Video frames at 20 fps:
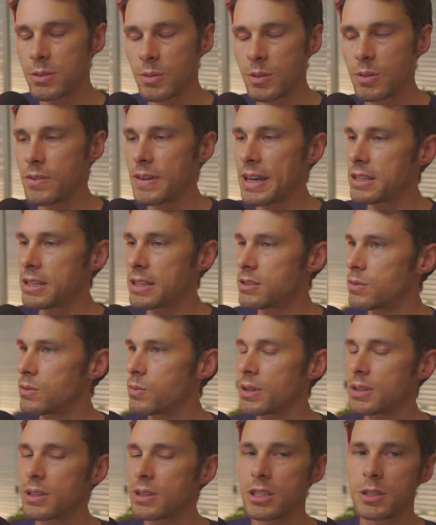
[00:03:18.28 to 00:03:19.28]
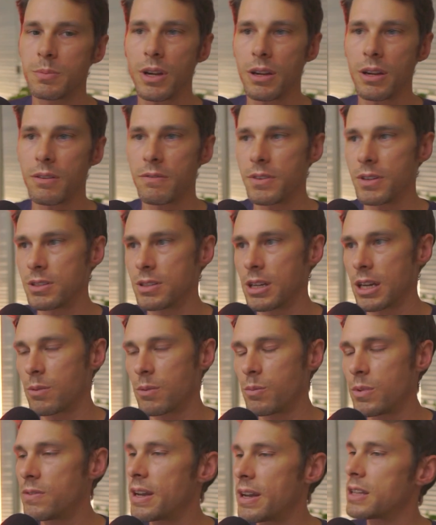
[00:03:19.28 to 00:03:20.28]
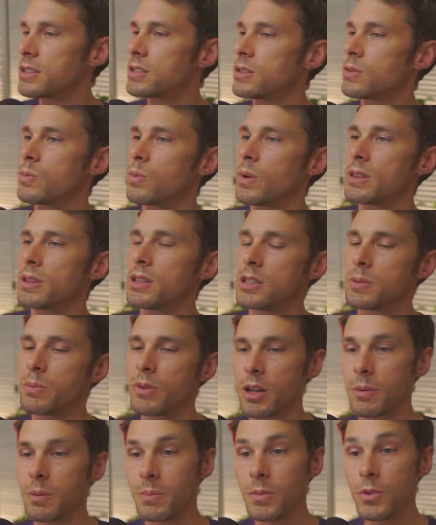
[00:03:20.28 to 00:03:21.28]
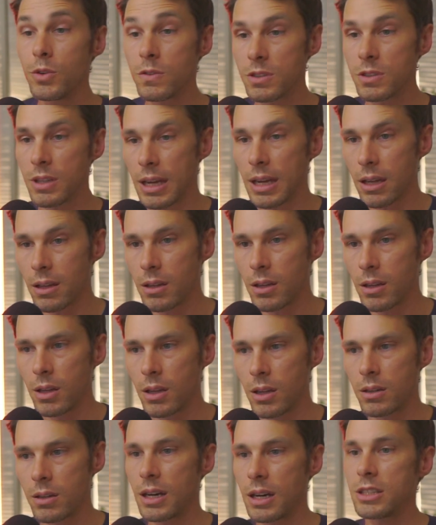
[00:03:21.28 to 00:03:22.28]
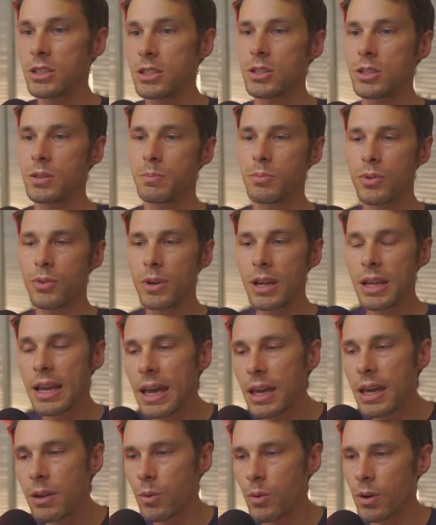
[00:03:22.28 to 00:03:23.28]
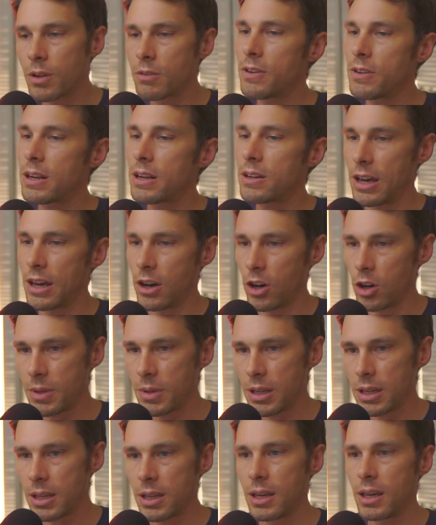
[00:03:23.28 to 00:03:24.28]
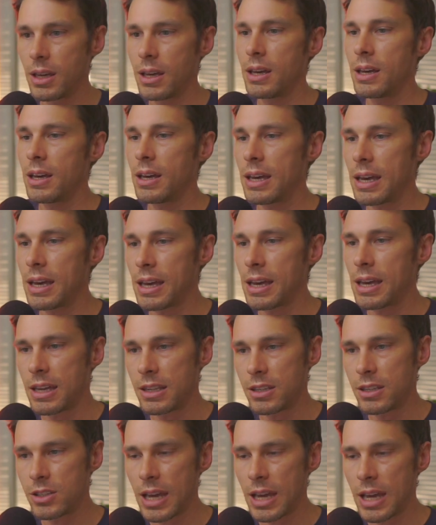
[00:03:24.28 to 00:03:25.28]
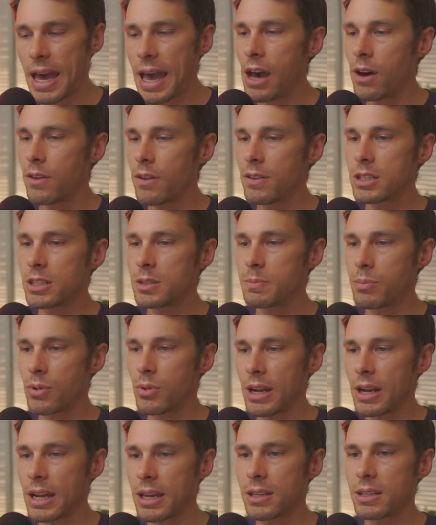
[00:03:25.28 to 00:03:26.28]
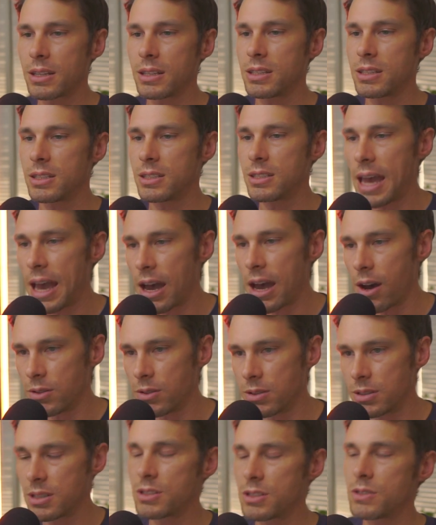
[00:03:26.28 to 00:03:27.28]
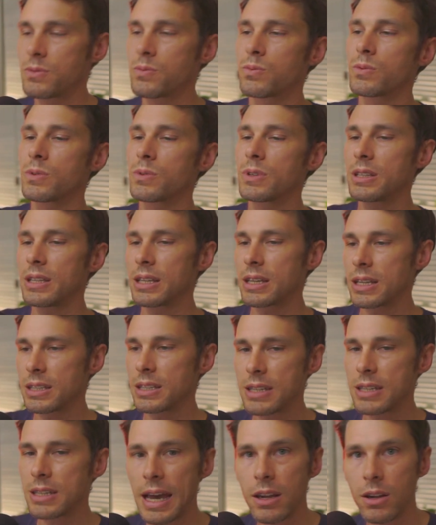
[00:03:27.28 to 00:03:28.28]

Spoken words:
we've answered what this brand feels like. We've answered what this brand moves like. Let's bring in one final element into how this brand sounds. This is really going to tie it all